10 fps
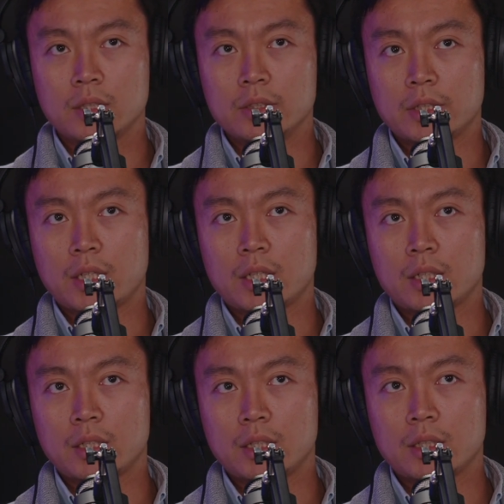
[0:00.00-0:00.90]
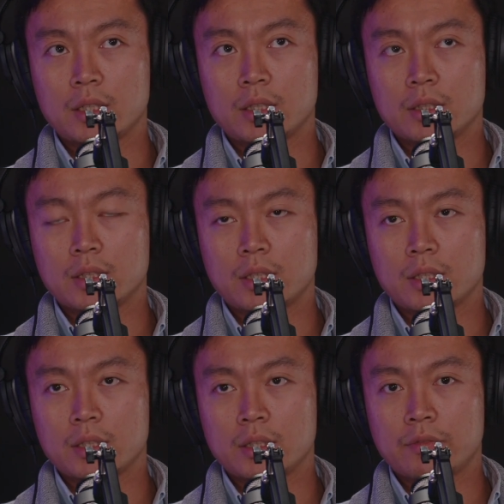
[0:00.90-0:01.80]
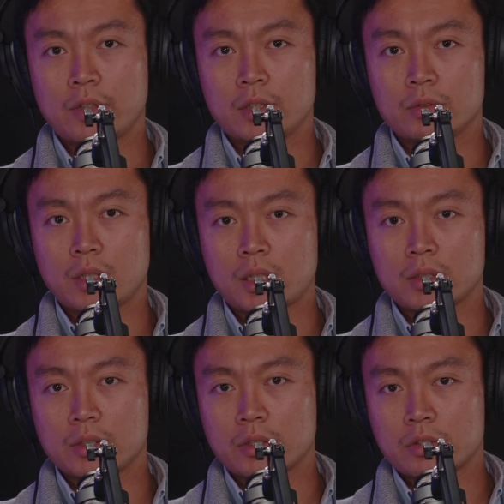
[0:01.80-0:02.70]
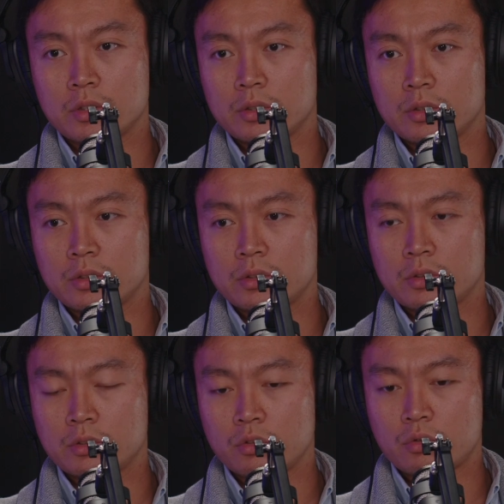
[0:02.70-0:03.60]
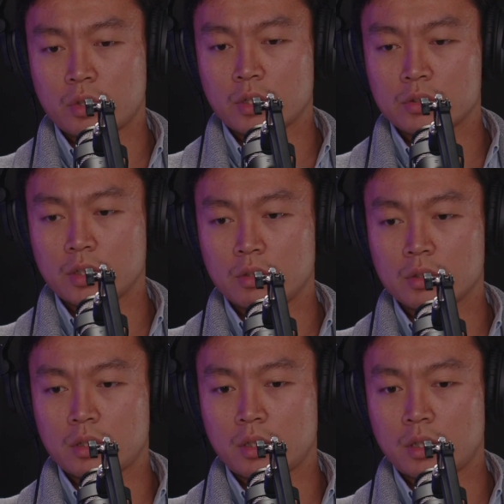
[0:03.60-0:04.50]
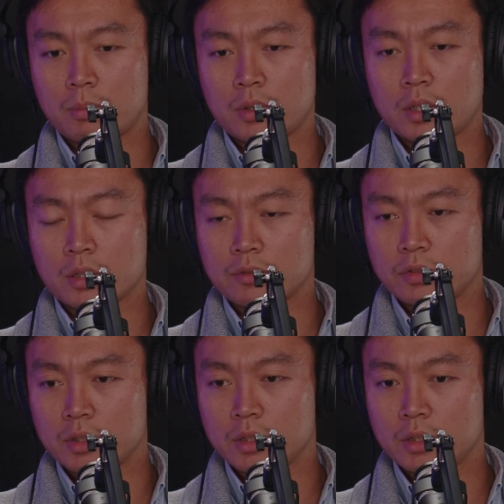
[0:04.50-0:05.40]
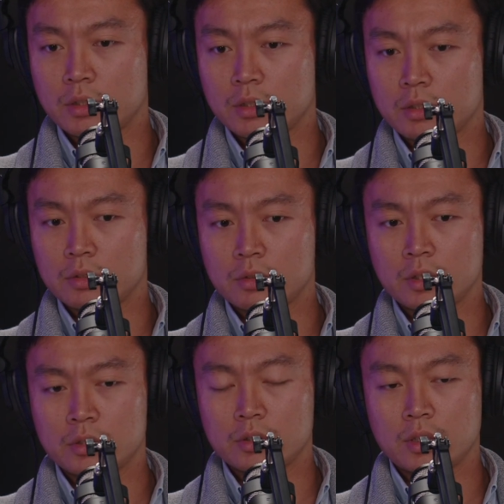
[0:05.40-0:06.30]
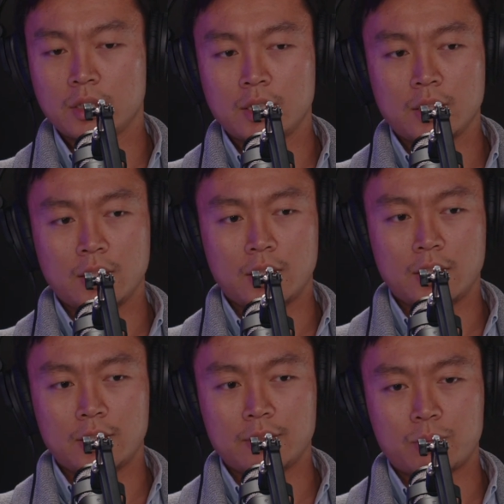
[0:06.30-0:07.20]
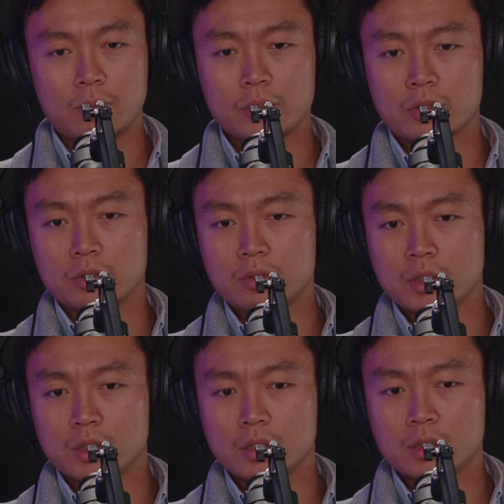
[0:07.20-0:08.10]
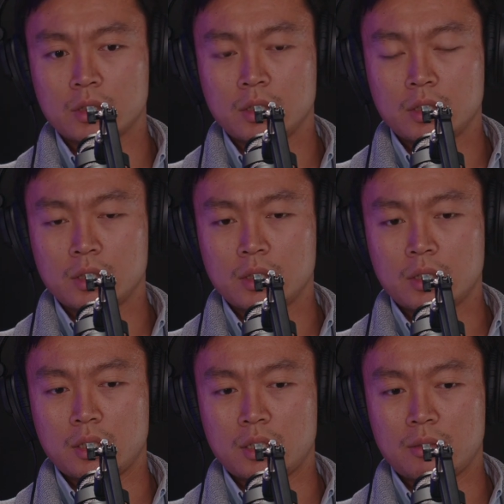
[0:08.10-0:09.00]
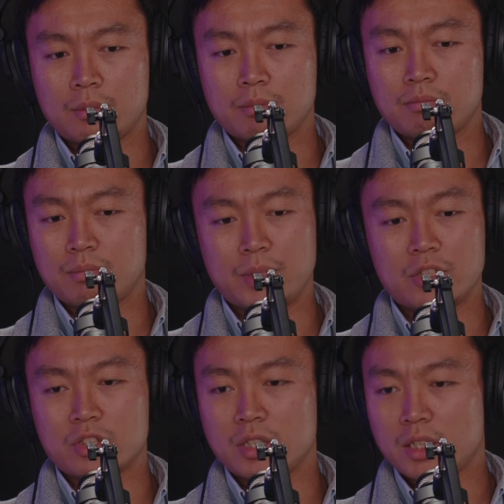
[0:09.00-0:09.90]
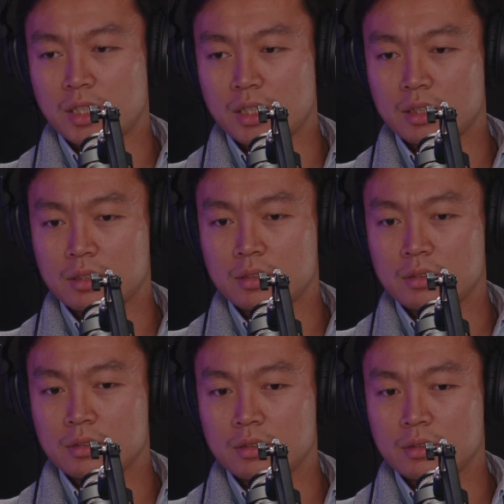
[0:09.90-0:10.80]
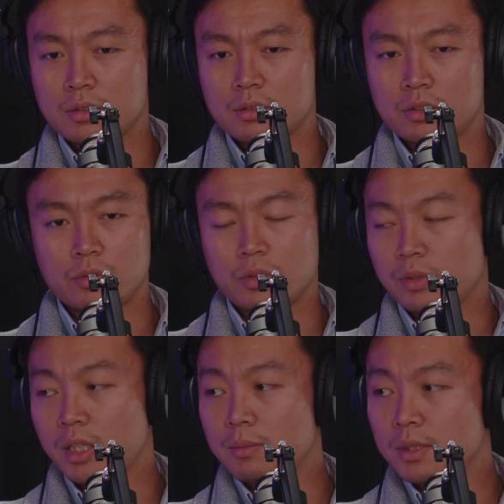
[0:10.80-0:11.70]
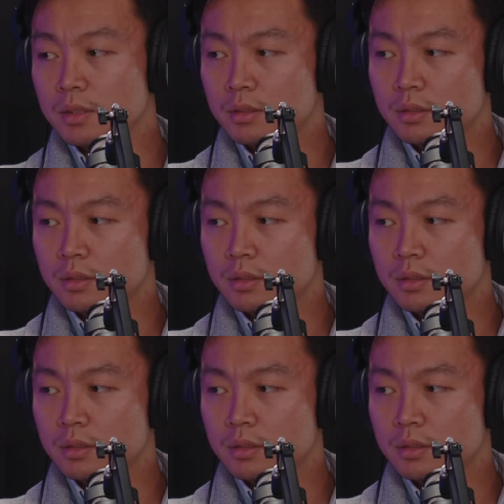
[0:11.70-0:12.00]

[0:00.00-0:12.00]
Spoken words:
I fell into a lot of addictions, drugs, alcohol, pornography, you know, promiscuity, binge eating, you name it.